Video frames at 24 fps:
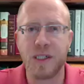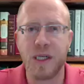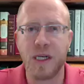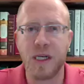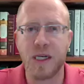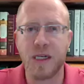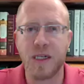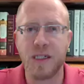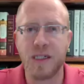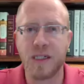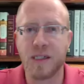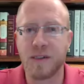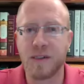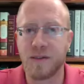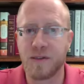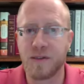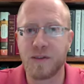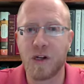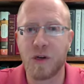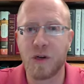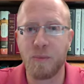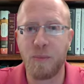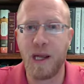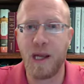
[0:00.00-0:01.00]
it doesn't
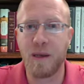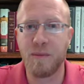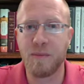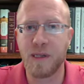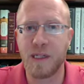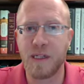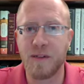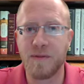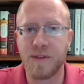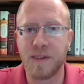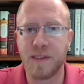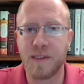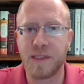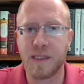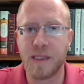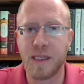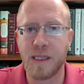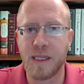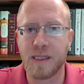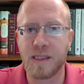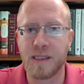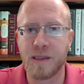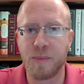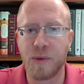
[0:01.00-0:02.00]
start paying benefits
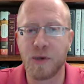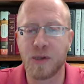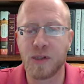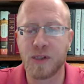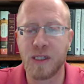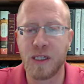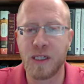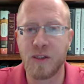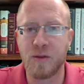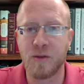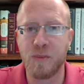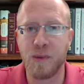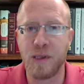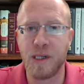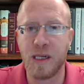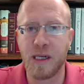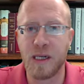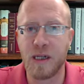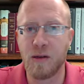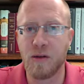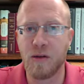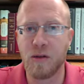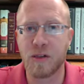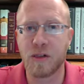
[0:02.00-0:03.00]
unless the person has been in
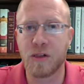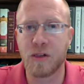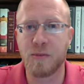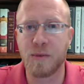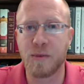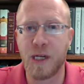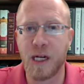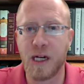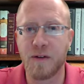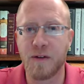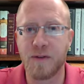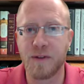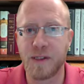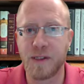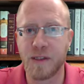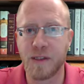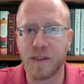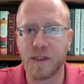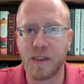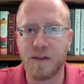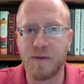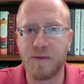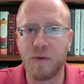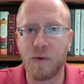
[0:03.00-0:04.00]
a long-term care
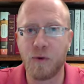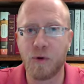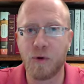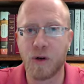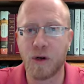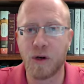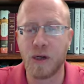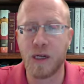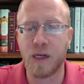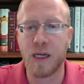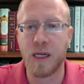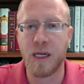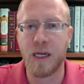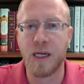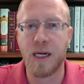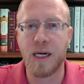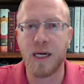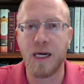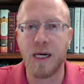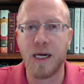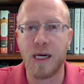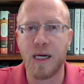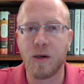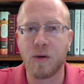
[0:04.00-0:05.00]
facility for
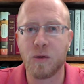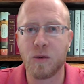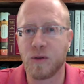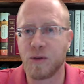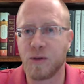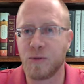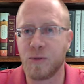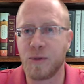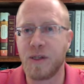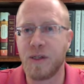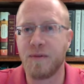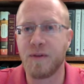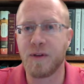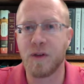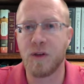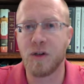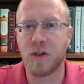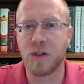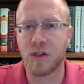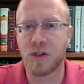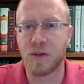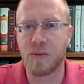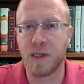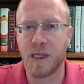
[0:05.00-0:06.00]
or is receiving
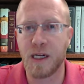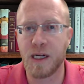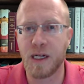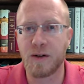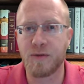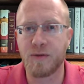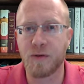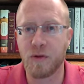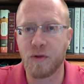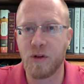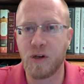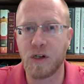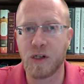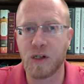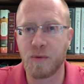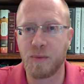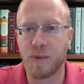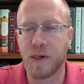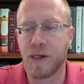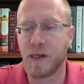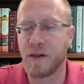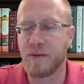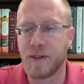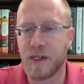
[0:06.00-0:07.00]
long-term care for a longer
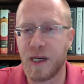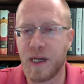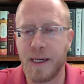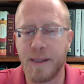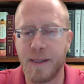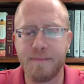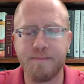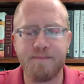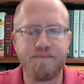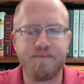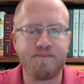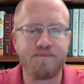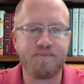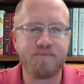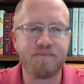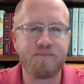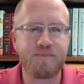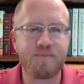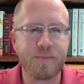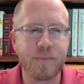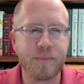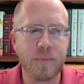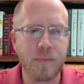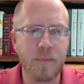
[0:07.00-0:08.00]
period of time,
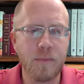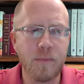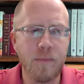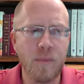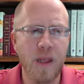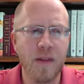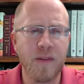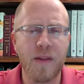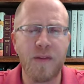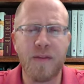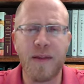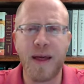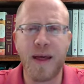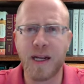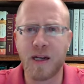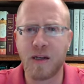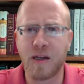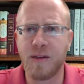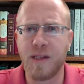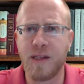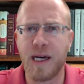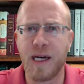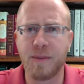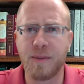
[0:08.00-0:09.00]
then
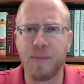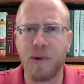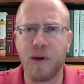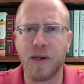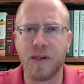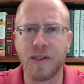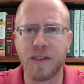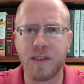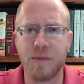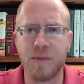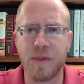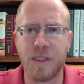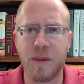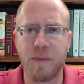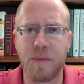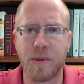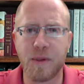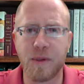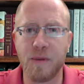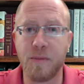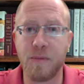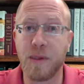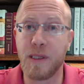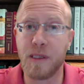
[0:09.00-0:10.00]
that policy would
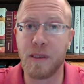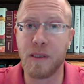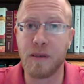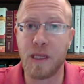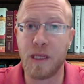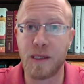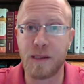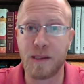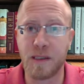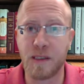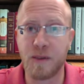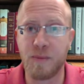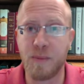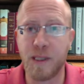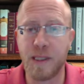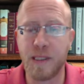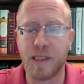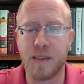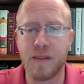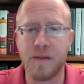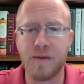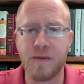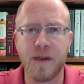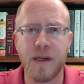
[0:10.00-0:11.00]
typically be less
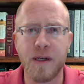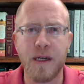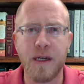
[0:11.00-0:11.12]
expensive.